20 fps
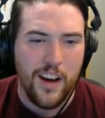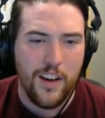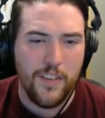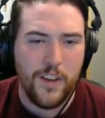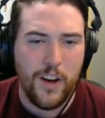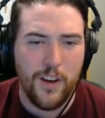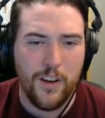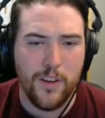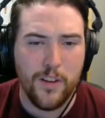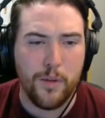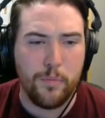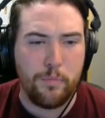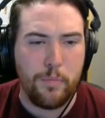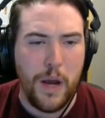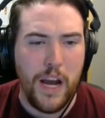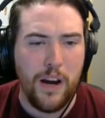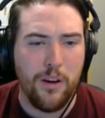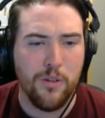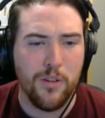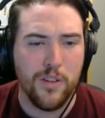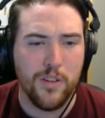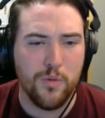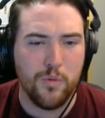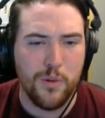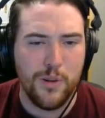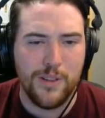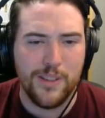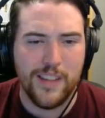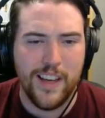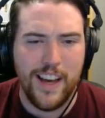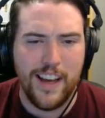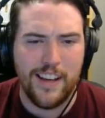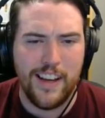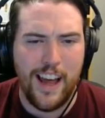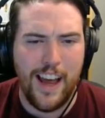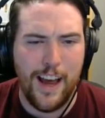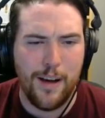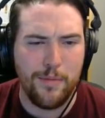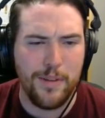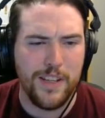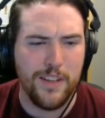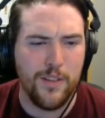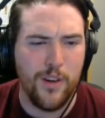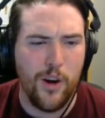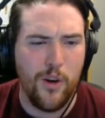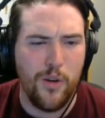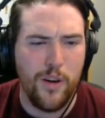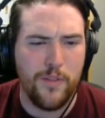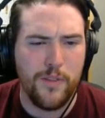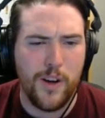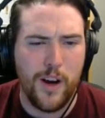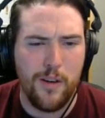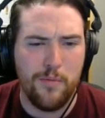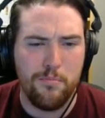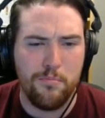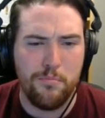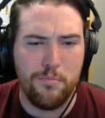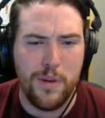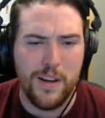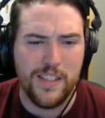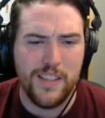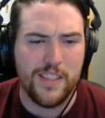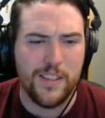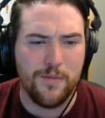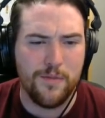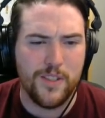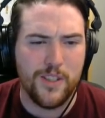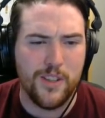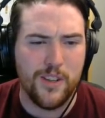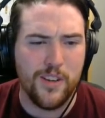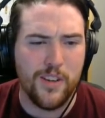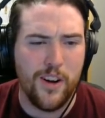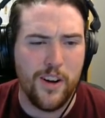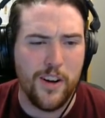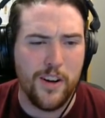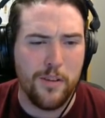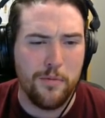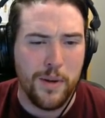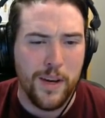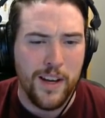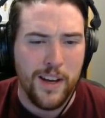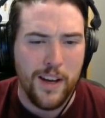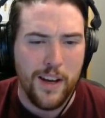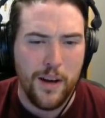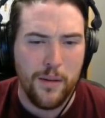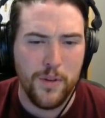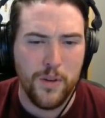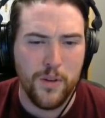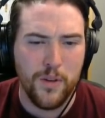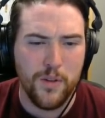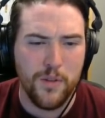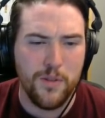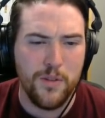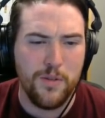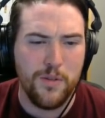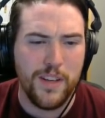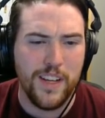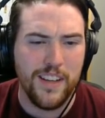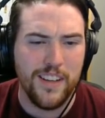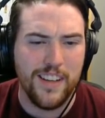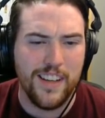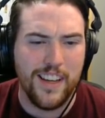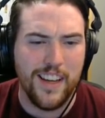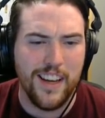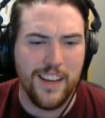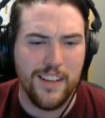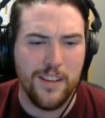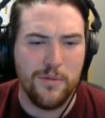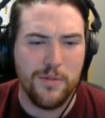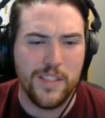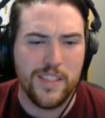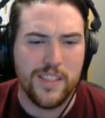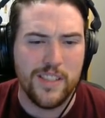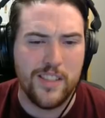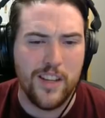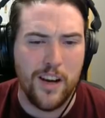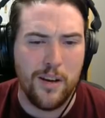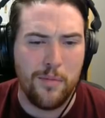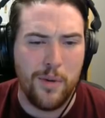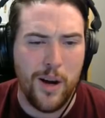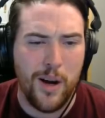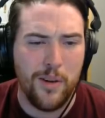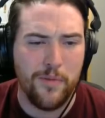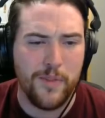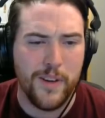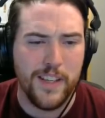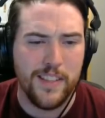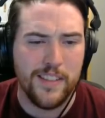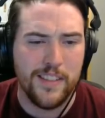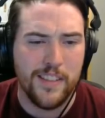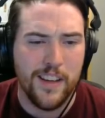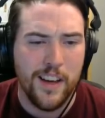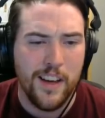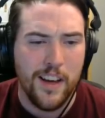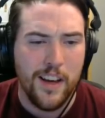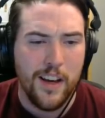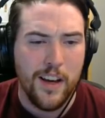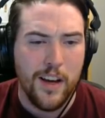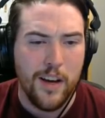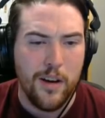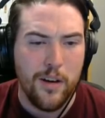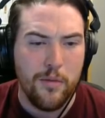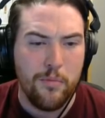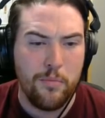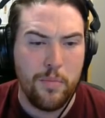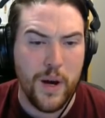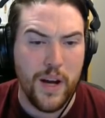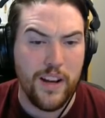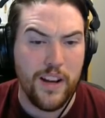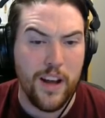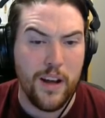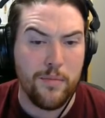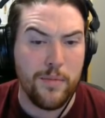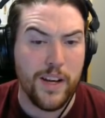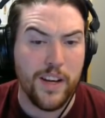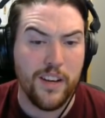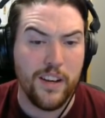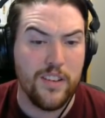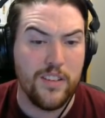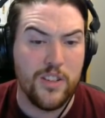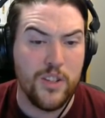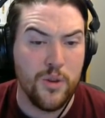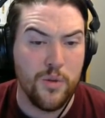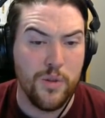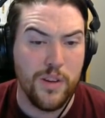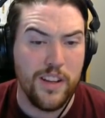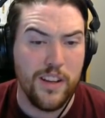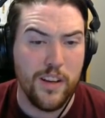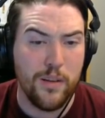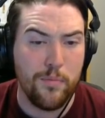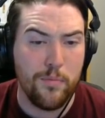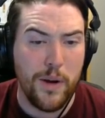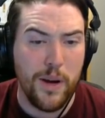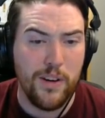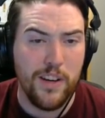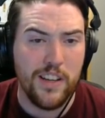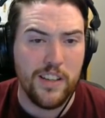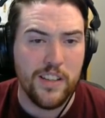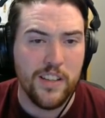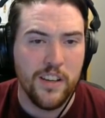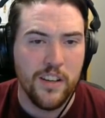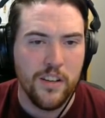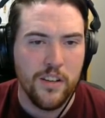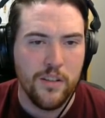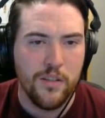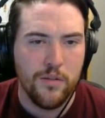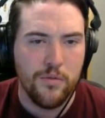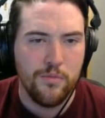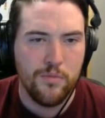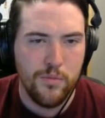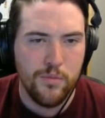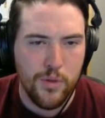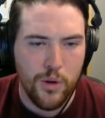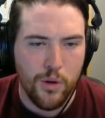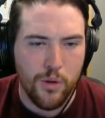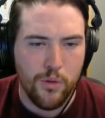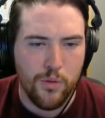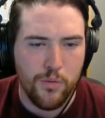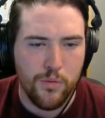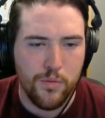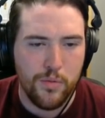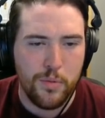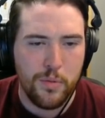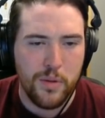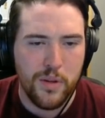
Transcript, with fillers: I've got all the power in the world and I have it, you know. I've got months of dirt on him. I'm the only one who can get into his dumb office. But am I gonna do anything about it? No.